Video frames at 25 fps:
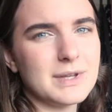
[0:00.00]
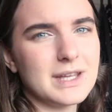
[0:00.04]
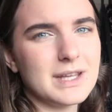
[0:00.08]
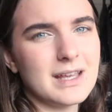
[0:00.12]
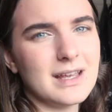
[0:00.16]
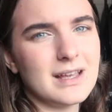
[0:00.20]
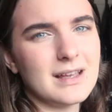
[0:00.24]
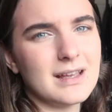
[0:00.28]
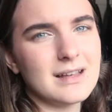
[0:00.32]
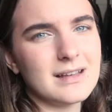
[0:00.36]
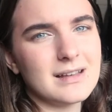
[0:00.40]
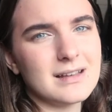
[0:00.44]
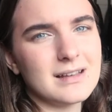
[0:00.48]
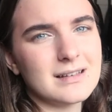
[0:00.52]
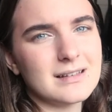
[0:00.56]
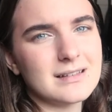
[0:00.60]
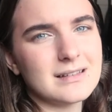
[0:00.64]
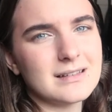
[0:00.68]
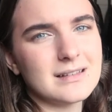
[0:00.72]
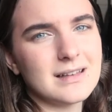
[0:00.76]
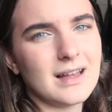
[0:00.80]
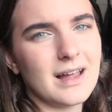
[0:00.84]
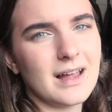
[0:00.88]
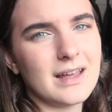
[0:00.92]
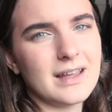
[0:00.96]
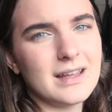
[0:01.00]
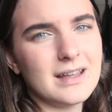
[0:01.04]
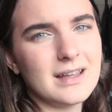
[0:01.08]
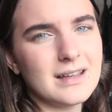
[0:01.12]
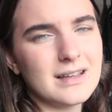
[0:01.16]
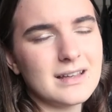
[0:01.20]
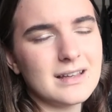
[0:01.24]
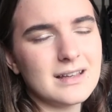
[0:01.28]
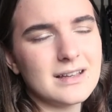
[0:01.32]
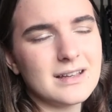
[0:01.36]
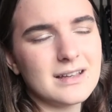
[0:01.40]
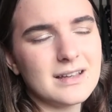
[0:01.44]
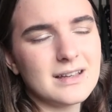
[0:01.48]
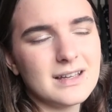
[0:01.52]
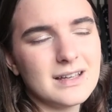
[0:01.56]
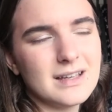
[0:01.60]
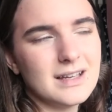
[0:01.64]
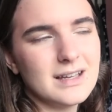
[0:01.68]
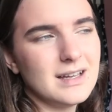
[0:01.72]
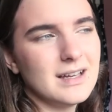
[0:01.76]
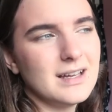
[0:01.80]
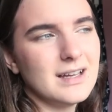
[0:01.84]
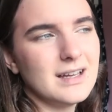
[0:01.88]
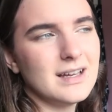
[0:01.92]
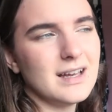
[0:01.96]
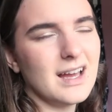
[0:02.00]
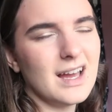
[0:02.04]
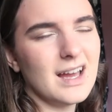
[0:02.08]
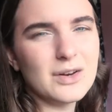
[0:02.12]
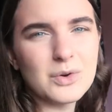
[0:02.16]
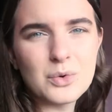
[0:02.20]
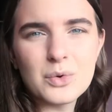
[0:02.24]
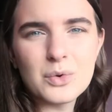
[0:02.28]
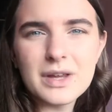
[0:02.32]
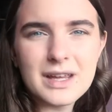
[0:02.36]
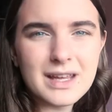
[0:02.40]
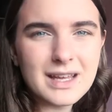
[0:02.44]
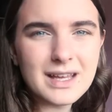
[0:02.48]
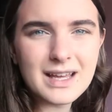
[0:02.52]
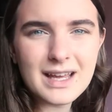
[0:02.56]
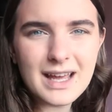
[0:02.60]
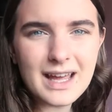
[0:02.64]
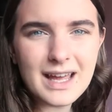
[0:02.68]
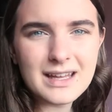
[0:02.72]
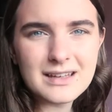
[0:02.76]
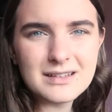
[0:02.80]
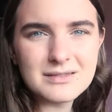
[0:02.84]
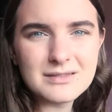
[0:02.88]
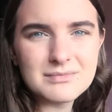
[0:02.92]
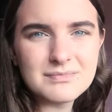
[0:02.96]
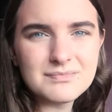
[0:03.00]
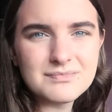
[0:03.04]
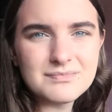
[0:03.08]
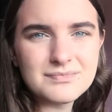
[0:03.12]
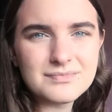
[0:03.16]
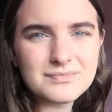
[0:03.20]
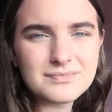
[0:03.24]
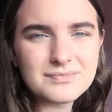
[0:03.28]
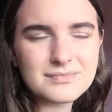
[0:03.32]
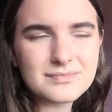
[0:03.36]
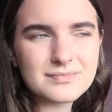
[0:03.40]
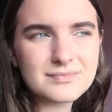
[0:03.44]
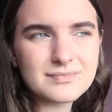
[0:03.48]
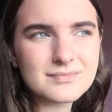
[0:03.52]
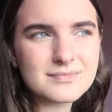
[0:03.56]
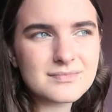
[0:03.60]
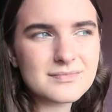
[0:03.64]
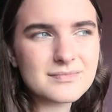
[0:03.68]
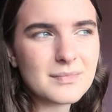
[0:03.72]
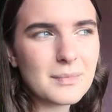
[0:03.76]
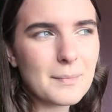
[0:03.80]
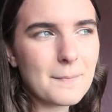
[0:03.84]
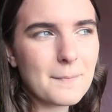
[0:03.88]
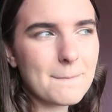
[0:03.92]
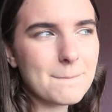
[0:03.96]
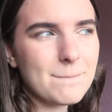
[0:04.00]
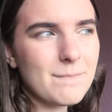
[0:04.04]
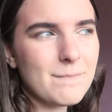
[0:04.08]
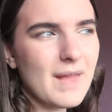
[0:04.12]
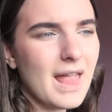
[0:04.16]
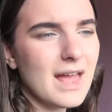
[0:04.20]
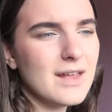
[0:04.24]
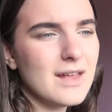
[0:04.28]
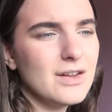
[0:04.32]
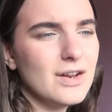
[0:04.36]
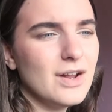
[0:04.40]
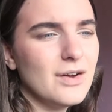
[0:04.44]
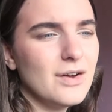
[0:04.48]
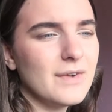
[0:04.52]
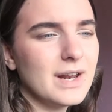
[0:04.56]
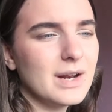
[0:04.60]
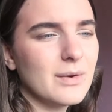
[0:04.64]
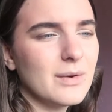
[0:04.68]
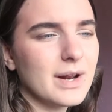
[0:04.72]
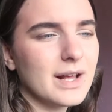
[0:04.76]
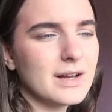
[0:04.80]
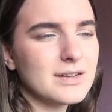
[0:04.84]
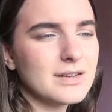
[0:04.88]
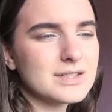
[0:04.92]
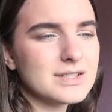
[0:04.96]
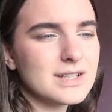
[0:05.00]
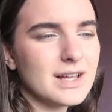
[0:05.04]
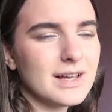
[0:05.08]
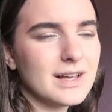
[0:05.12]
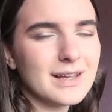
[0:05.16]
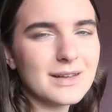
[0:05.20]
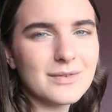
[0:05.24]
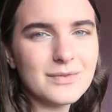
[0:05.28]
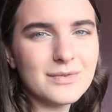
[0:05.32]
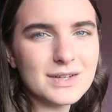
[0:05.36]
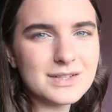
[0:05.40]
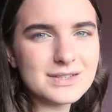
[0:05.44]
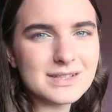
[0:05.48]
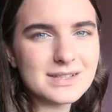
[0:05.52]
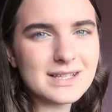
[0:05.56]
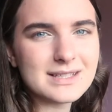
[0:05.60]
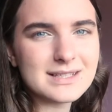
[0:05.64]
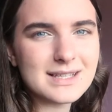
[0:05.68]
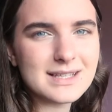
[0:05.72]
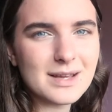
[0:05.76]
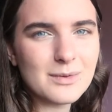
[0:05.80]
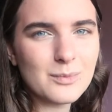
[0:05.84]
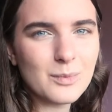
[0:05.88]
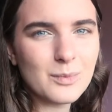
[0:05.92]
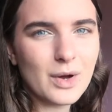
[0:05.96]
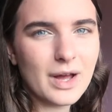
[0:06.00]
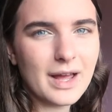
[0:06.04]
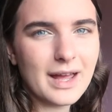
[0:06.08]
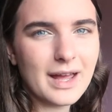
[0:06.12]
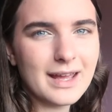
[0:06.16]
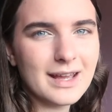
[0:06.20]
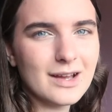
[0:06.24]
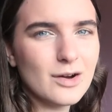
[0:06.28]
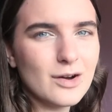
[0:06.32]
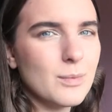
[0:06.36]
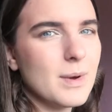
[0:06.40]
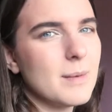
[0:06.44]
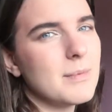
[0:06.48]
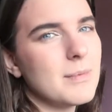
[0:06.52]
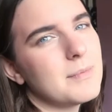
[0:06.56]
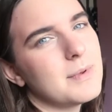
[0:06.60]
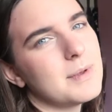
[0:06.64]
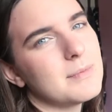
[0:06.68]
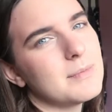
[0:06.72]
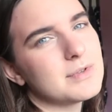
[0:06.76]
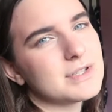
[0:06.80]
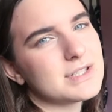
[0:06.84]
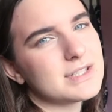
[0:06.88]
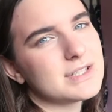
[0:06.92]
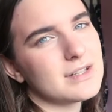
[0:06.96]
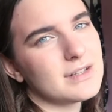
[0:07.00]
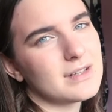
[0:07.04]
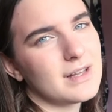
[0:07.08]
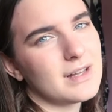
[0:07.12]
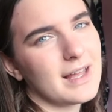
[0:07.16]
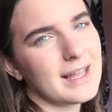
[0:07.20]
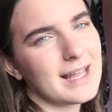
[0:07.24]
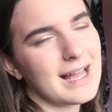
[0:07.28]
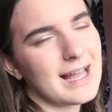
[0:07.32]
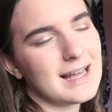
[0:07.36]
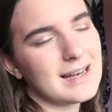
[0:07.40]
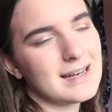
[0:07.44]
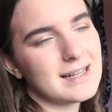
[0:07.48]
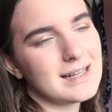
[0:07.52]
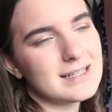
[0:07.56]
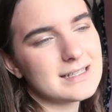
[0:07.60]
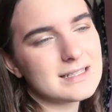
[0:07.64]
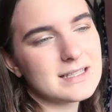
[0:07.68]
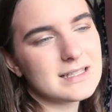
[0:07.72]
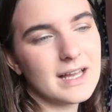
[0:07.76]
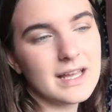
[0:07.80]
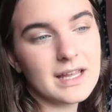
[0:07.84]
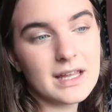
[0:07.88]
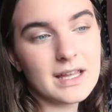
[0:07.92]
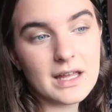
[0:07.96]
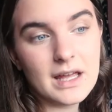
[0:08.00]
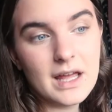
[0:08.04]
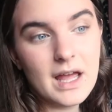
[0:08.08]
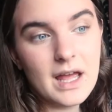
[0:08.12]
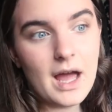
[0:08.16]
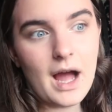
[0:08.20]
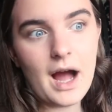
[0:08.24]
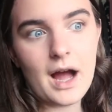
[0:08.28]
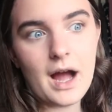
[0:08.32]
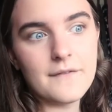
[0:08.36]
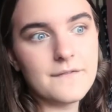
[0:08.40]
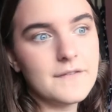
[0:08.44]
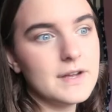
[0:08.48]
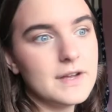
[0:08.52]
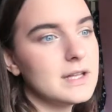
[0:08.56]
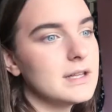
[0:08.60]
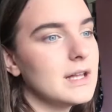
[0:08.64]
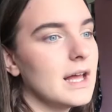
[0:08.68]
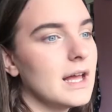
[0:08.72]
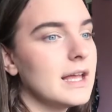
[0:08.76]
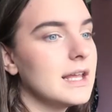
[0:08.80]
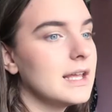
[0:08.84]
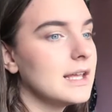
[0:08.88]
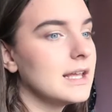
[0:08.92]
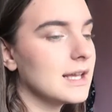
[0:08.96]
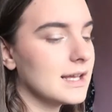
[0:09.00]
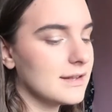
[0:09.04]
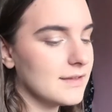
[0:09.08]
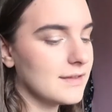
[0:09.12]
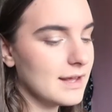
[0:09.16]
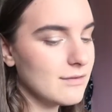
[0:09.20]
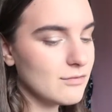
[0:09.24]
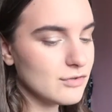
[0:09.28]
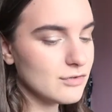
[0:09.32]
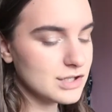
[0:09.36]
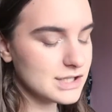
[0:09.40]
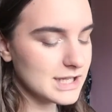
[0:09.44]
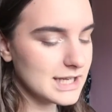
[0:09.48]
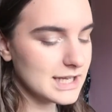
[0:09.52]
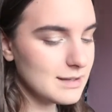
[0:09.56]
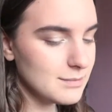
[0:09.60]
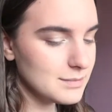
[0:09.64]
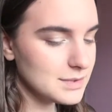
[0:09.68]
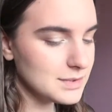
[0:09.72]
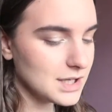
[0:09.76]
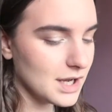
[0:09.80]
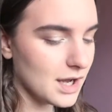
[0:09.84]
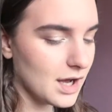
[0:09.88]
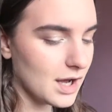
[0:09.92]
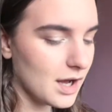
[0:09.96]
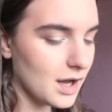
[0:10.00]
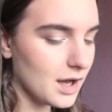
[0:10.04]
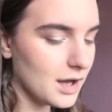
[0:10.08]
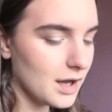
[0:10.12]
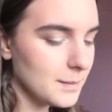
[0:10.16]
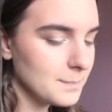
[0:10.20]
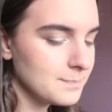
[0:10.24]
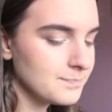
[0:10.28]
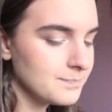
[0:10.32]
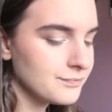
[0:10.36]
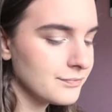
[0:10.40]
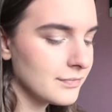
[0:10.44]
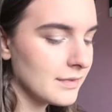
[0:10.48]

being, like, annoying again. I don't know if anyone else, like, feels that same way, or maybe people still like Alice. Like, I feel like they redeemed her,